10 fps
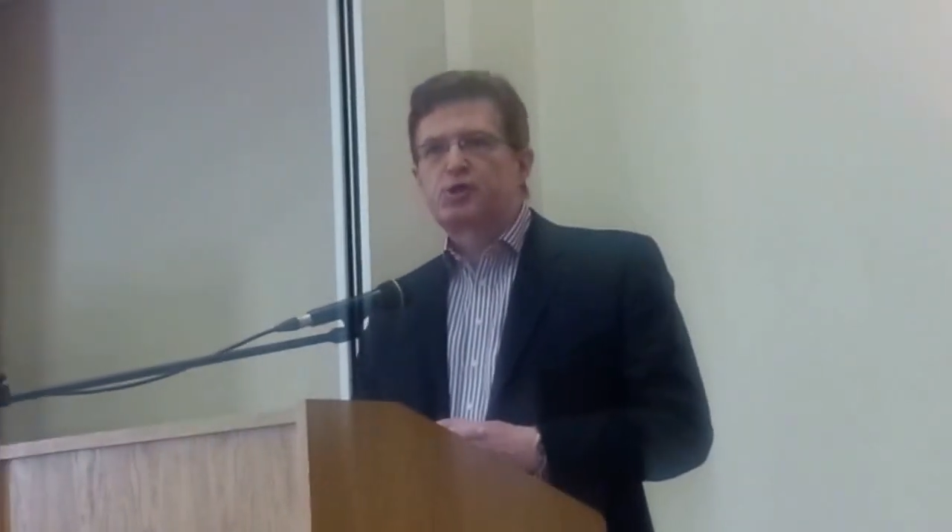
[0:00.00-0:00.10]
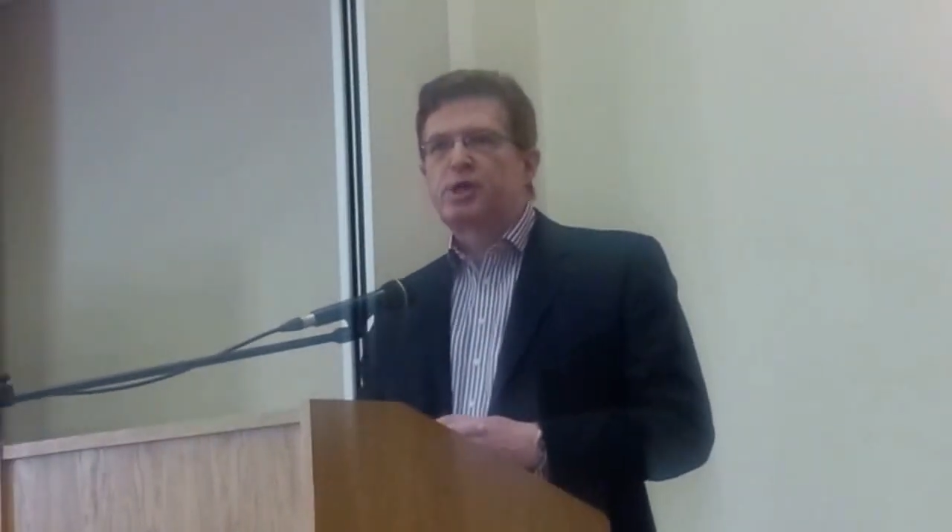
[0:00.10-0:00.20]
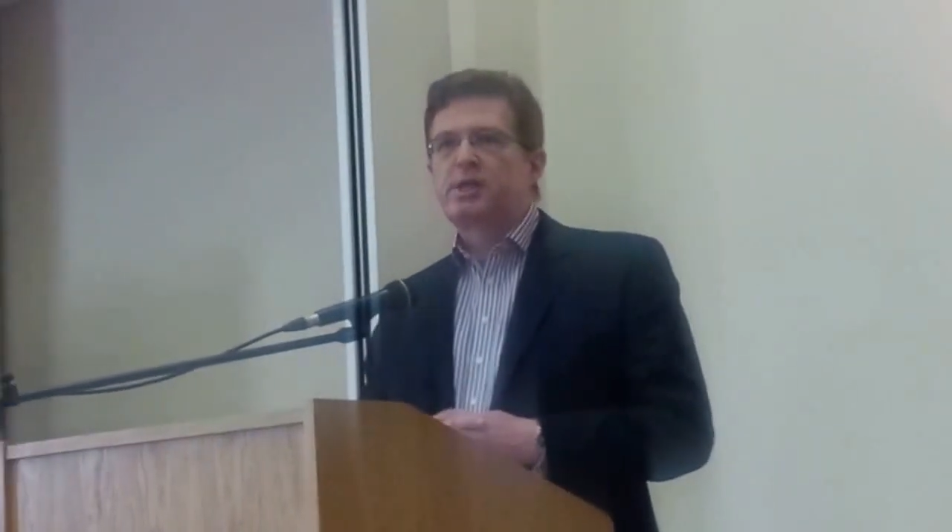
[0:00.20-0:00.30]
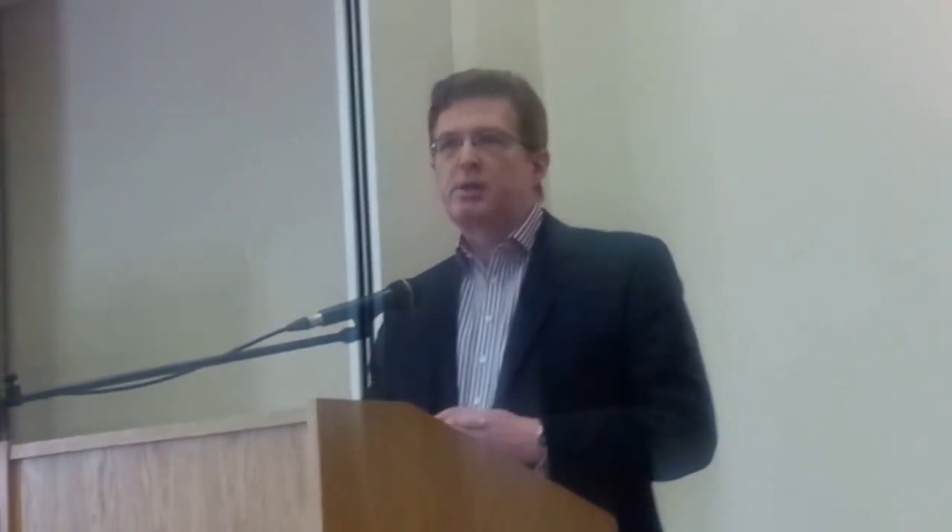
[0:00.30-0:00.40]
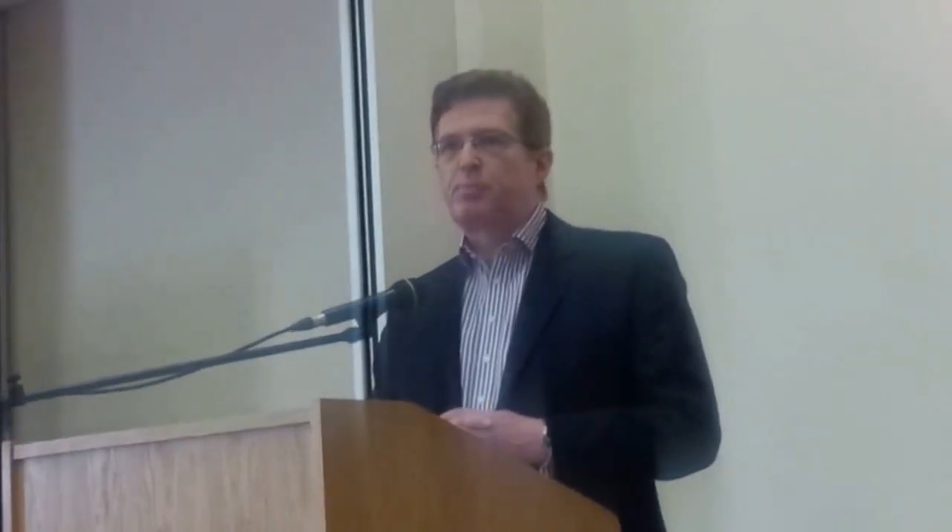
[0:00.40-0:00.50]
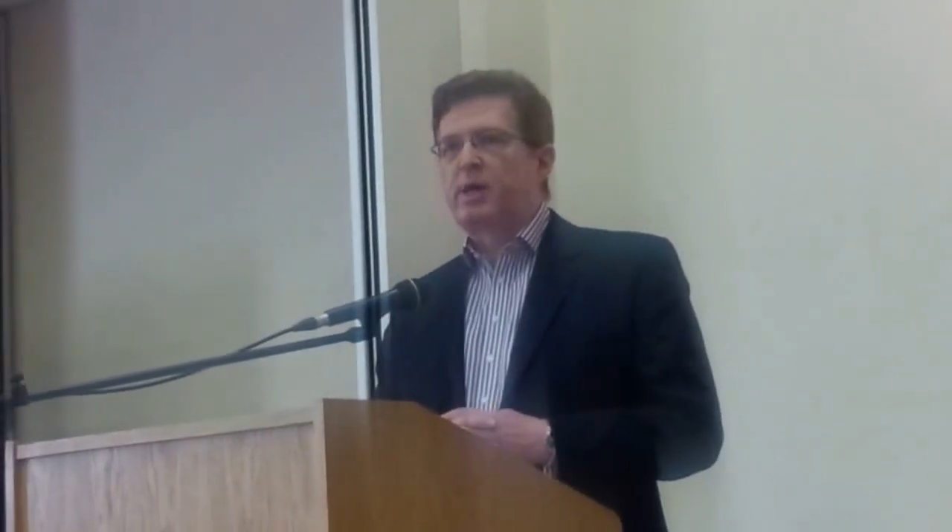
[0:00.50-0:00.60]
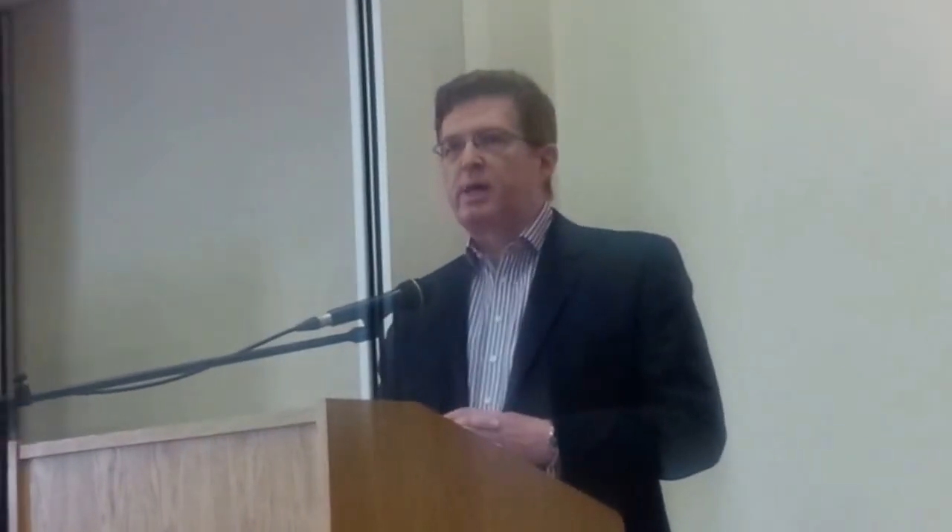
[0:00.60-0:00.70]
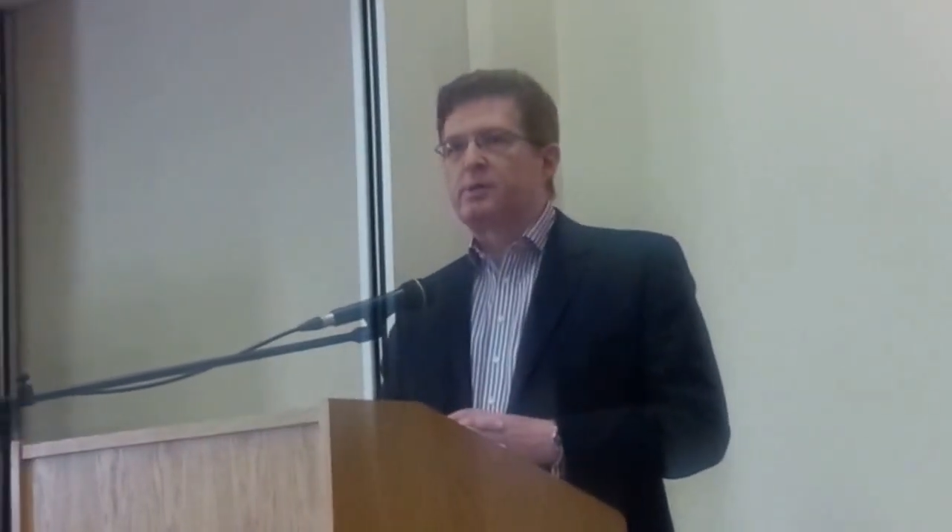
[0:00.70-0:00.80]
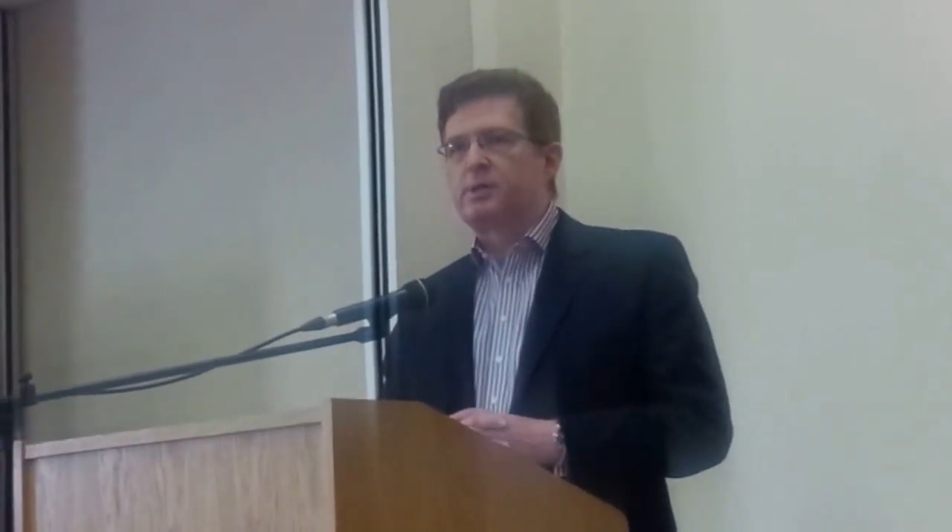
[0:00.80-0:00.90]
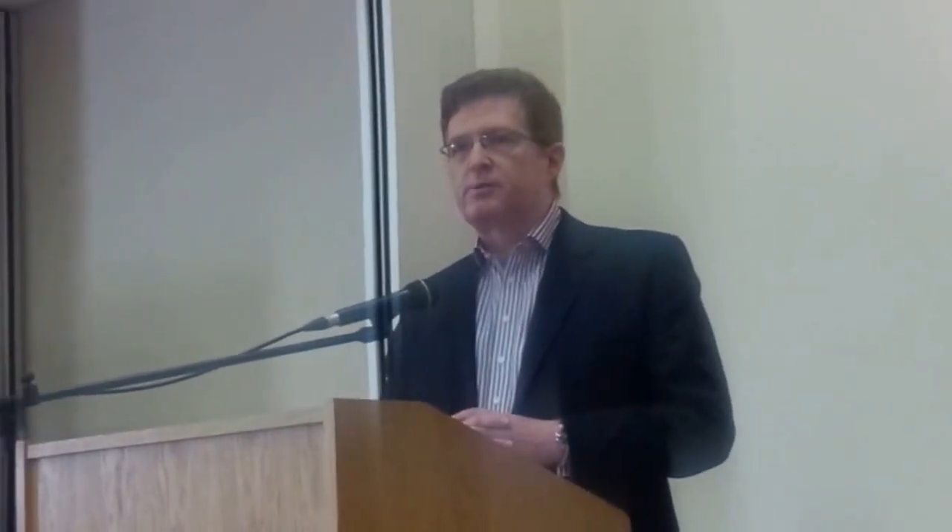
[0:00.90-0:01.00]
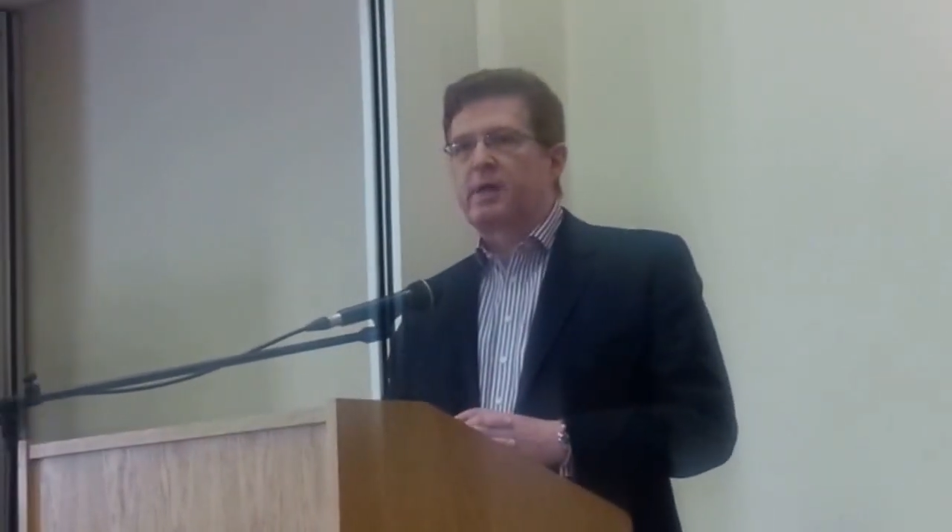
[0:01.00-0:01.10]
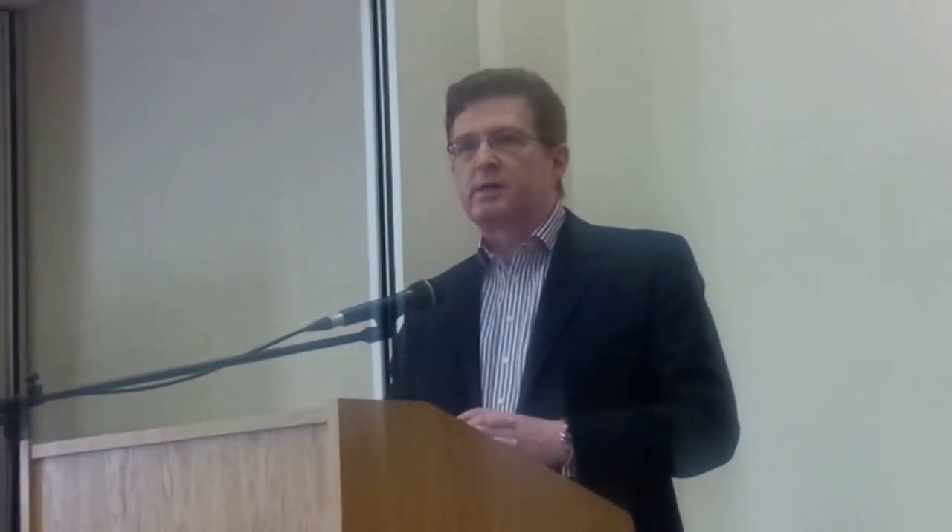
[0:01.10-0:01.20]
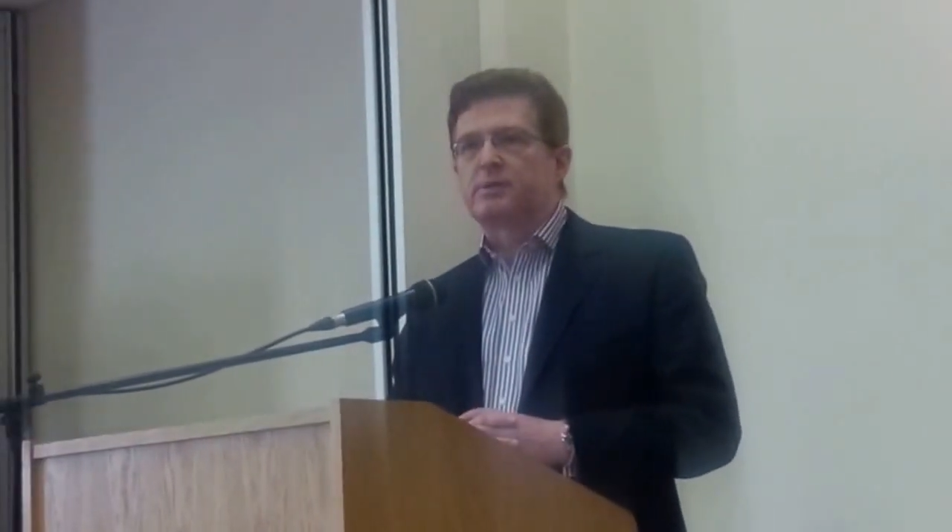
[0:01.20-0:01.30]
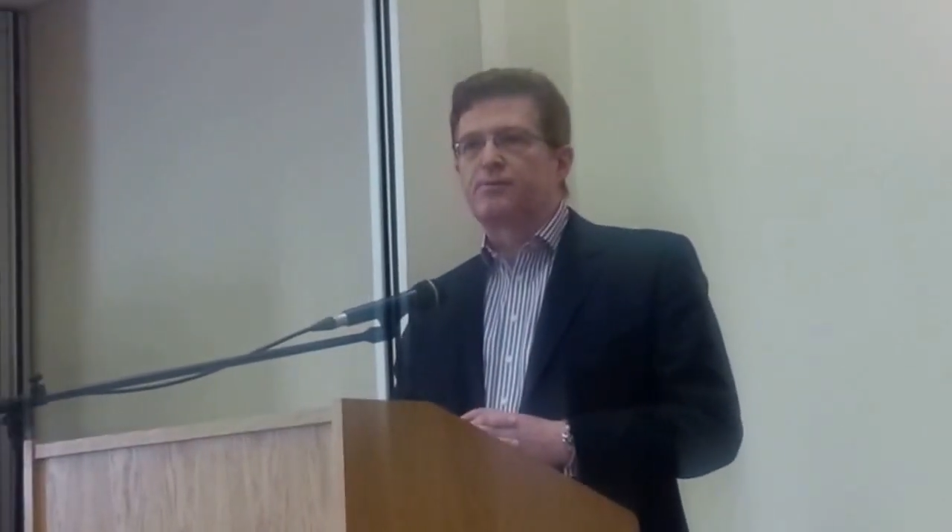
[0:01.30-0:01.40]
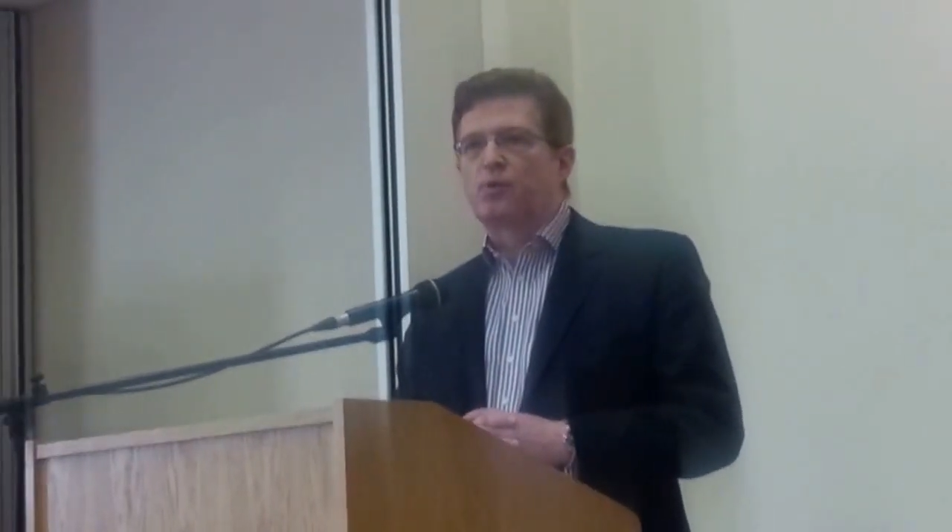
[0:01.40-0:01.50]
GDP in
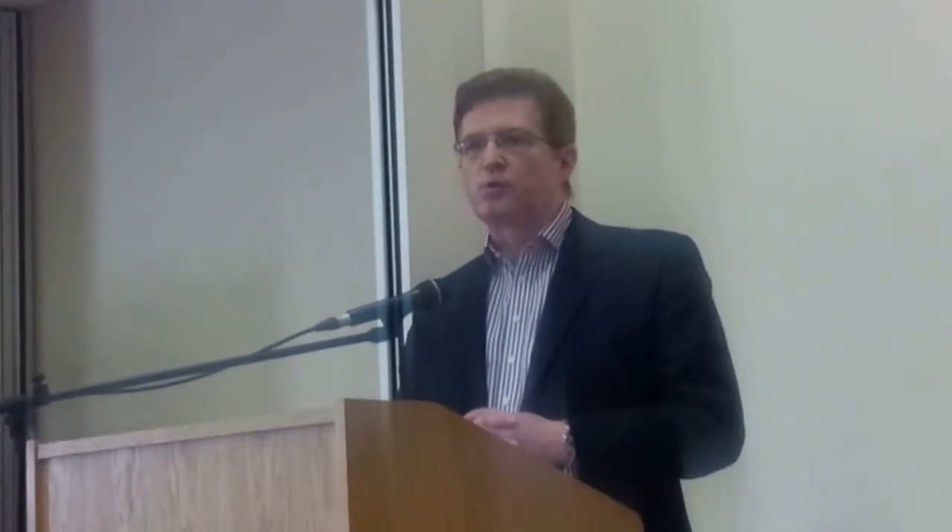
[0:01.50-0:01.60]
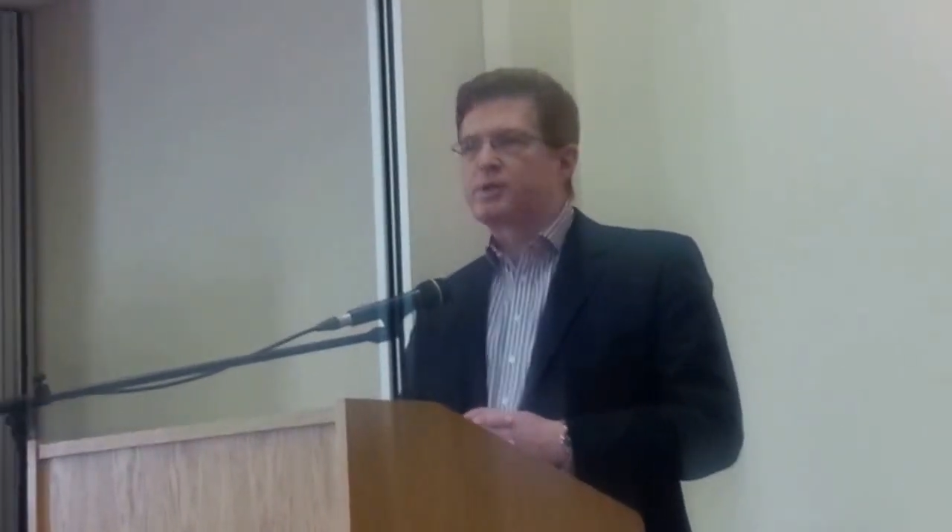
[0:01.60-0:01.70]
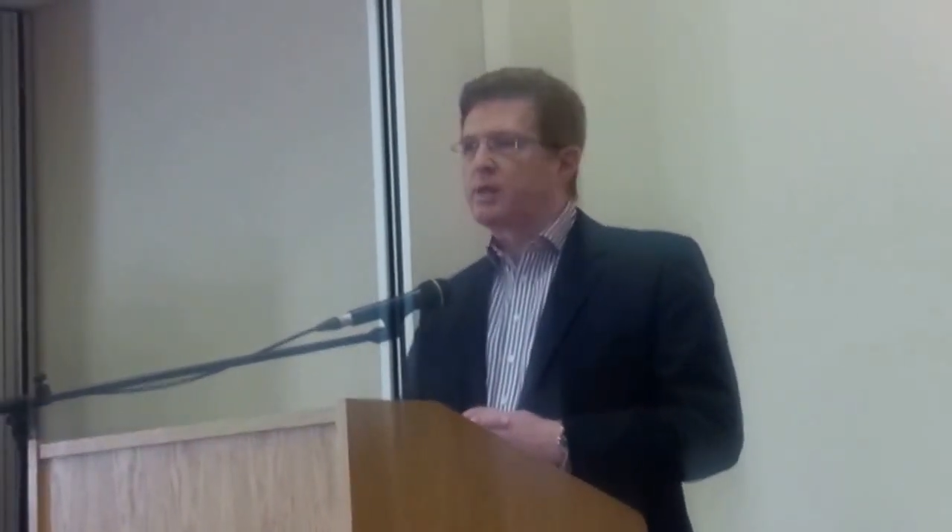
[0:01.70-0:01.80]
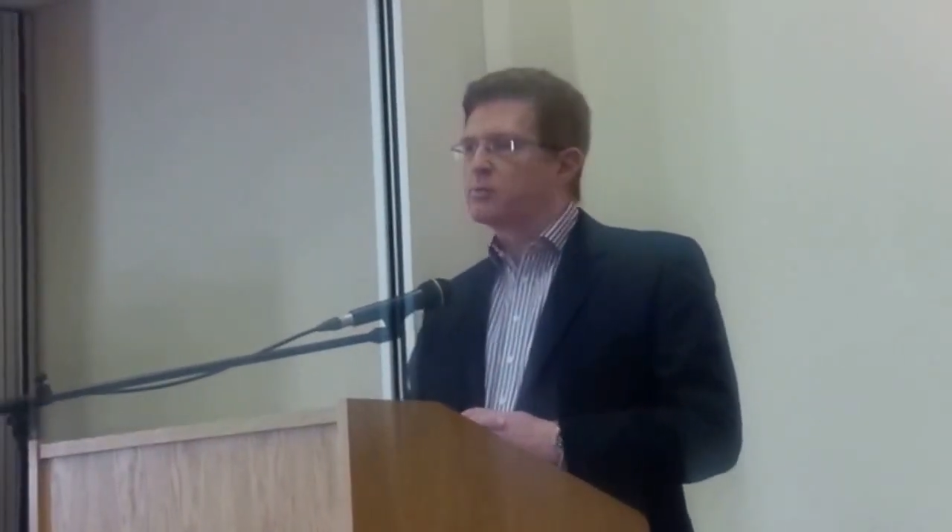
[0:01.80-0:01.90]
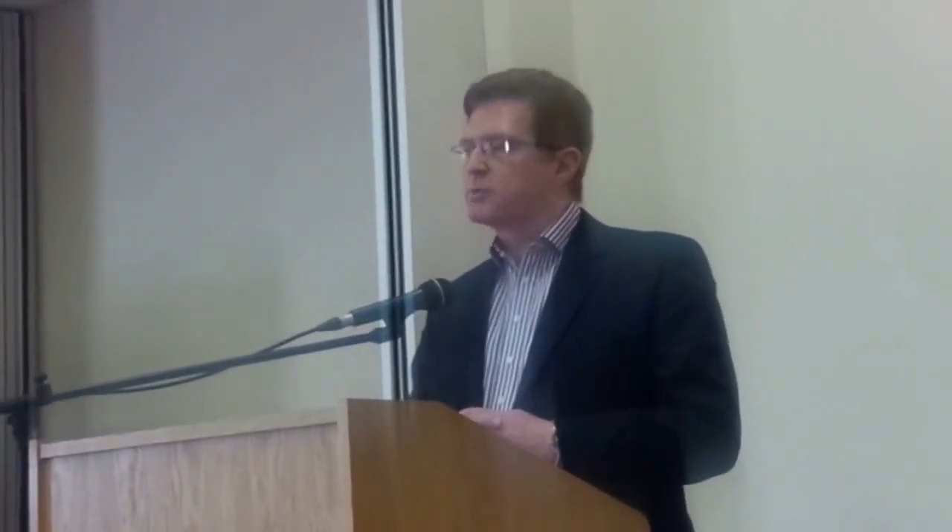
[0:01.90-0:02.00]
2014